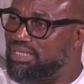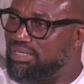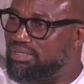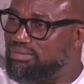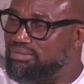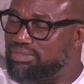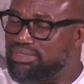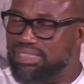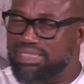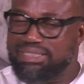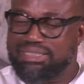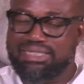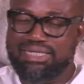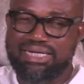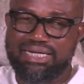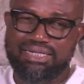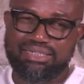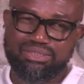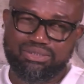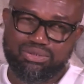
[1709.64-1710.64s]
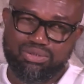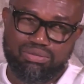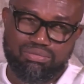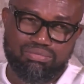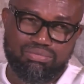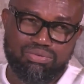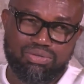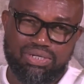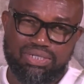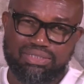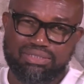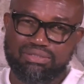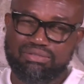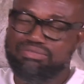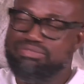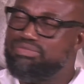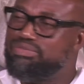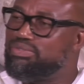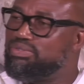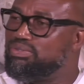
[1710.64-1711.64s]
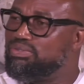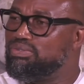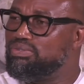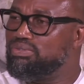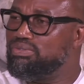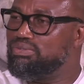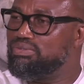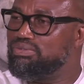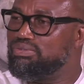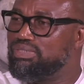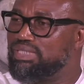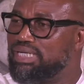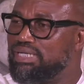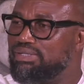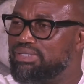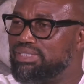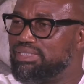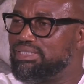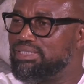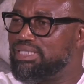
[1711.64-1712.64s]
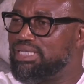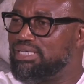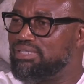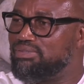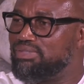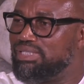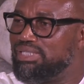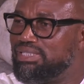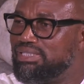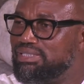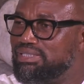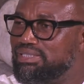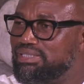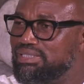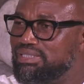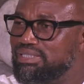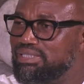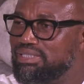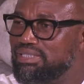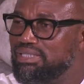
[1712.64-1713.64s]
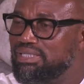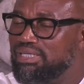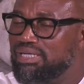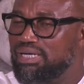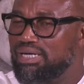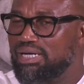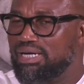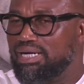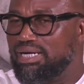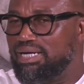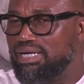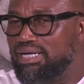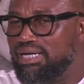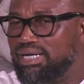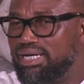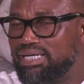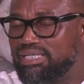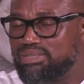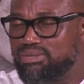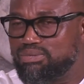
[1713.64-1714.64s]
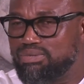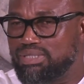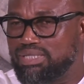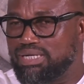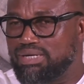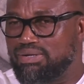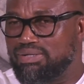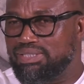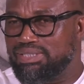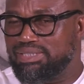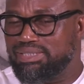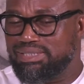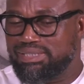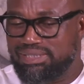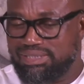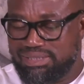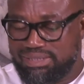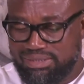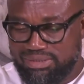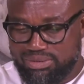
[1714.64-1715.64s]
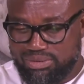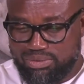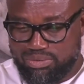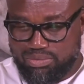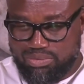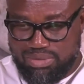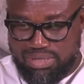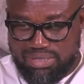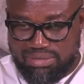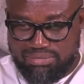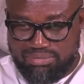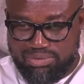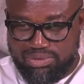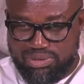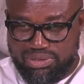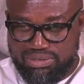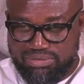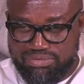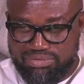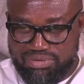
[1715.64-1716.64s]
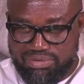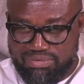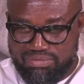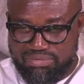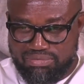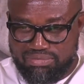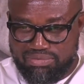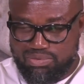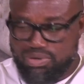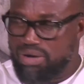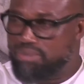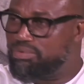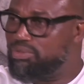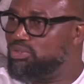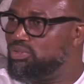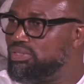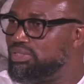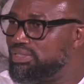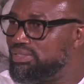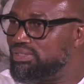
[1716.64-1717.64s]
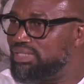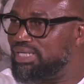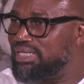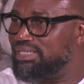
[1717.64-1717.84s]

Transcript: I love Shatta. Stone Boy, some few lyrics he had released. Last week I was listening to one music from Kwame Eugene, right?